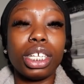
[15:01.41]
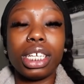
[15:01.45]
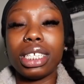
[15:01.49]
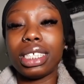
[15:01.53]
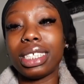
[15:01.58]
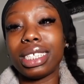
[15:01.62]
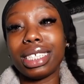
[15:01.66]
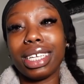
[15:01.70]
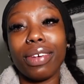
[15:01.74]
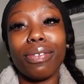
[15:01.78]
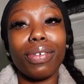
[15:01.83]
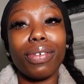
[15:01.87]

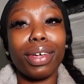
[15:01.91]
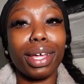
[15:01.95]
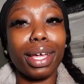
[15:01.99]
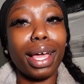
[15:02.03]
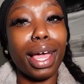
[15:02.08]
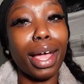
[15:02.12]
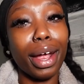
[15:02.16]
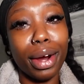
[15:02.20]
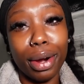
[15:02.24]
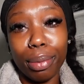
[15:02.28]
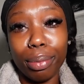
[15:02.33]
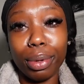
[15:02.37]
It's giving
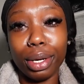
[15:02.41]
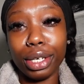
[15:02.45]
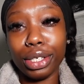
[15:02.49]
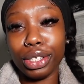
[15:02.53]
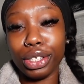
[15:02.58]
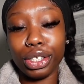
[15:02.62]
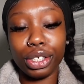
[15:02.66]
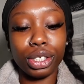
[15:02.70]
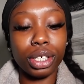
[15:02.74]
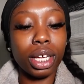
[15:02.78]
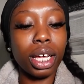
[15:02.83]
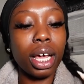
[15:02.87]

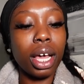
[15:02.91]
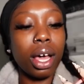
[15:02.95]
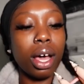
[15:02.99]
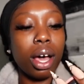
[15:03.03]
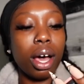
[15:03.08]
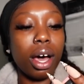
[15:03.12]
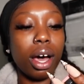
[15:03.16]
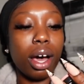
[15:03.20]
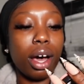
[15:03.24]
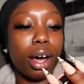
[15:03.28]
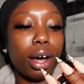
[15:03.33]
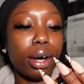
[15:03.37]
airbrush.
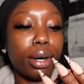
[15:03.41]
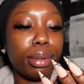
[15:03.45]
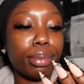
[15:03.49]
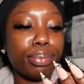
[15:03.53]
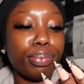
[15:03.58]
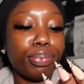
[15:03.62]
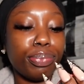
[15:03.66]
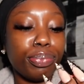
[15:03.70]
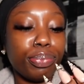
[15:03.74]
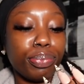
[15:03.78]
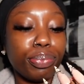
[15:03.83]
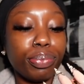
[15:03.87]

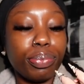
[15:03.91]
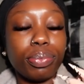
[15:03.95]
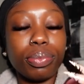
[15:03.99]
Um,